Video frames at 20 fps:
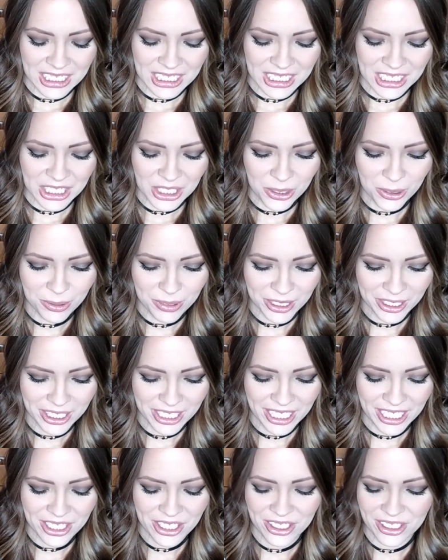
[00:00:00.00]
So
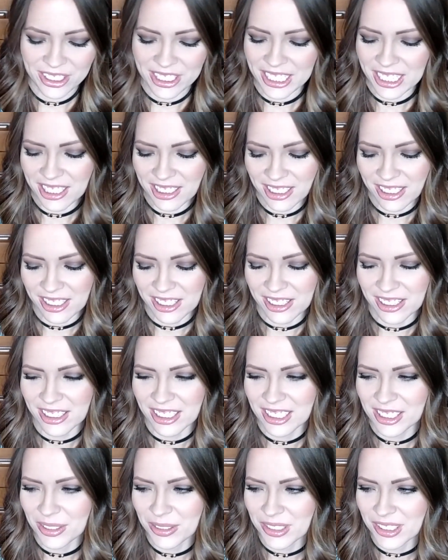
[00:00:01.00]
really, I should declutter
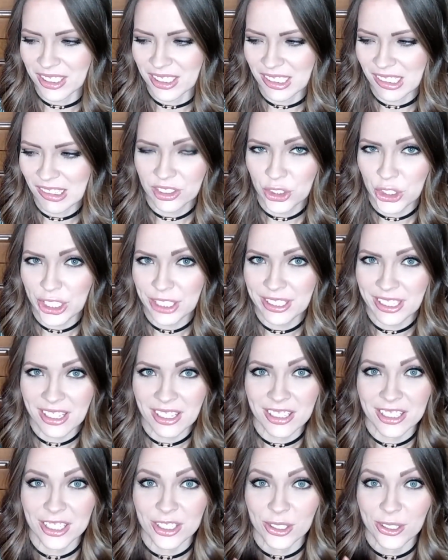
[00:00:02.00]
this one.
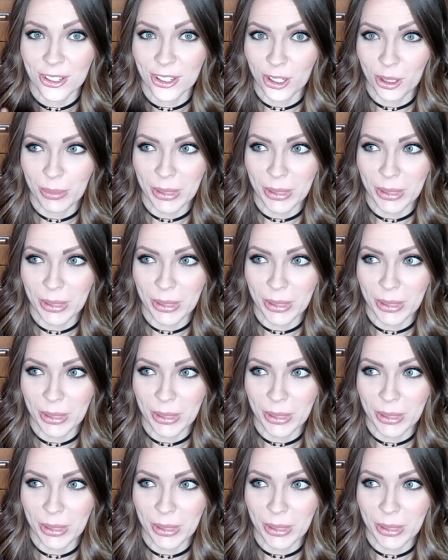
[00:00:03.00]
Jessica is all